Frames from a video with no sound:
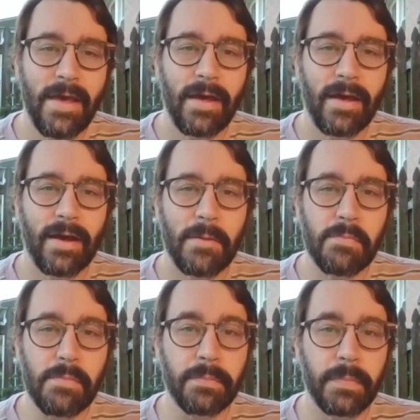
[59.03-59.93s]

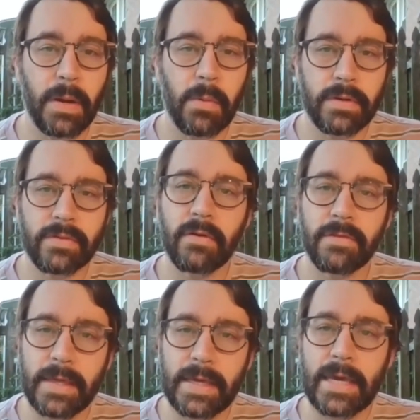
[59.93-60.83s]
But I want to start
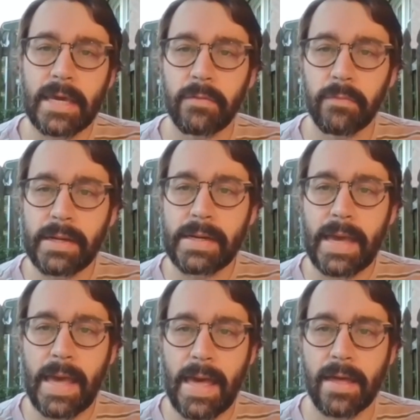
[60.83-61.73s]
thinking and reading
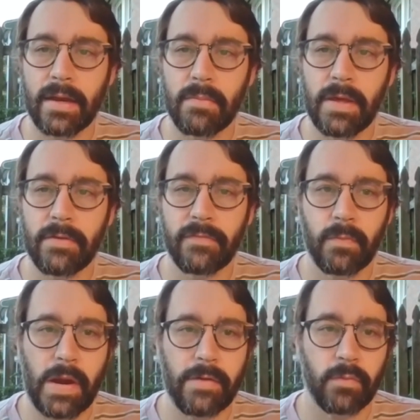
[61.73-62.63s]
ahead a bit for
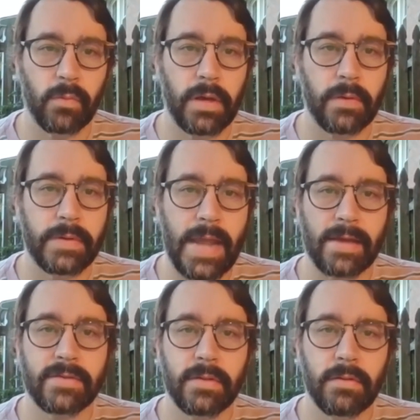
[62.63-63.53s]
wherever we'll go
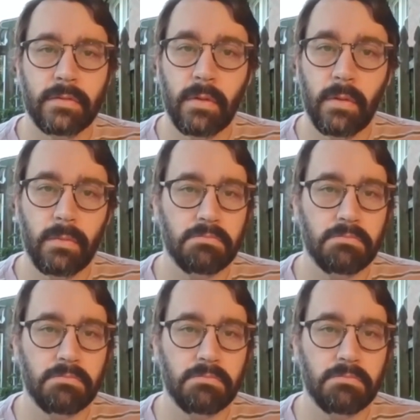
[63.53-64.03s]
next. So